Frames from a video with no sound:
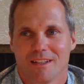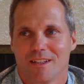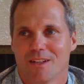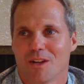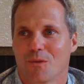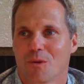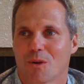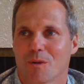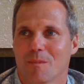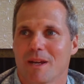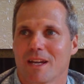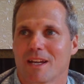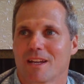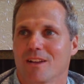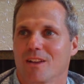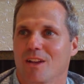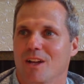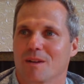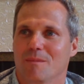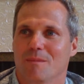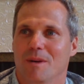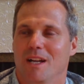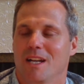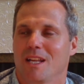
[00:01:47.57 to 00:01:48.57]
We were making a
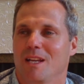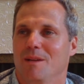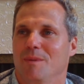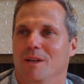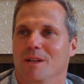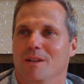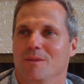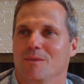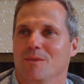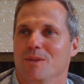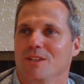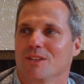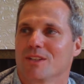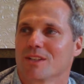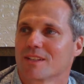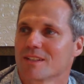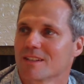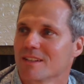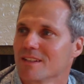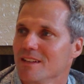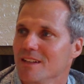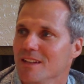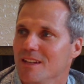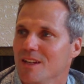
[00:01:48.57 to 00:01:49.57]
lot of money, but we
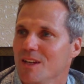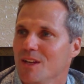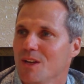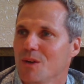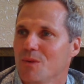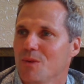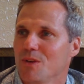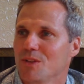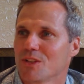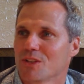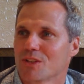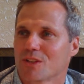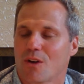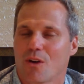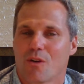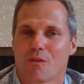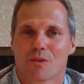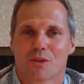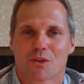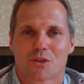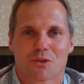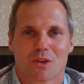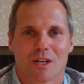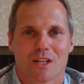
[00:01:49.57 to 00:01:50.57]
just
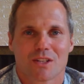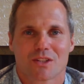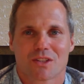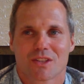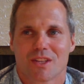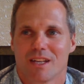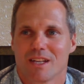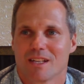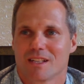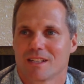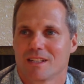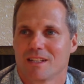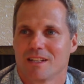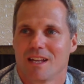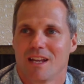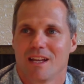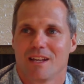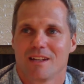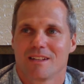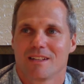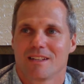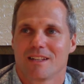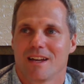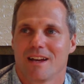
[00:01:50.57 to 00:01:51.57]
overstretched things,
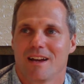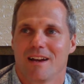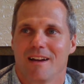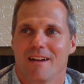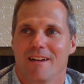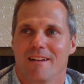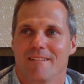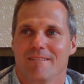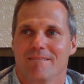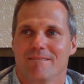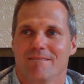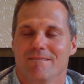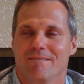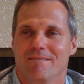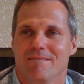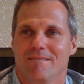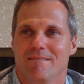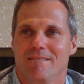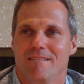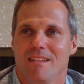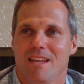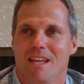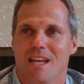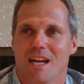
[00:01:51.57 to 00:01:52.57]
and
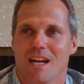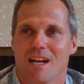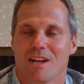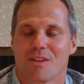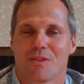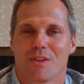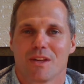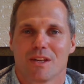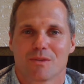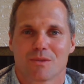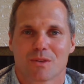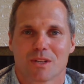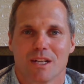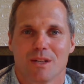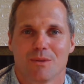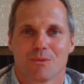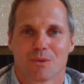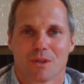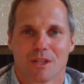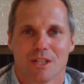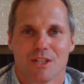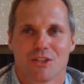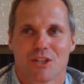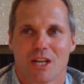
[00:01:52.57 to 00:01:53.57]
things were getting
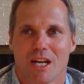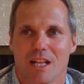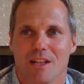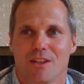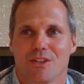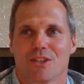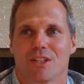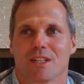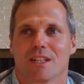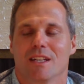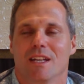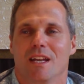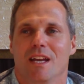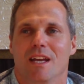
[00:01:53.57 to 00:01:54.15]
really challenging.